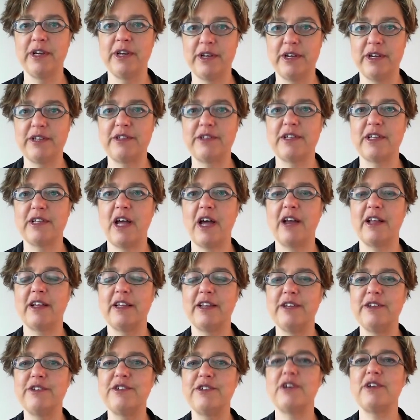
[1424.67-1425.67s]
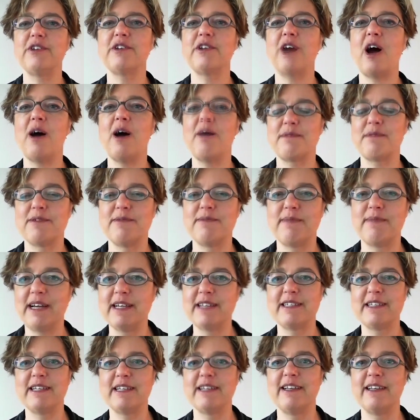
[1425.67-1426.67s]
It's not, you don't
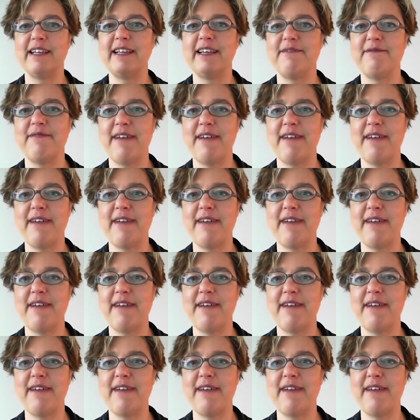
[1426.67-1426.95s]
optimize in a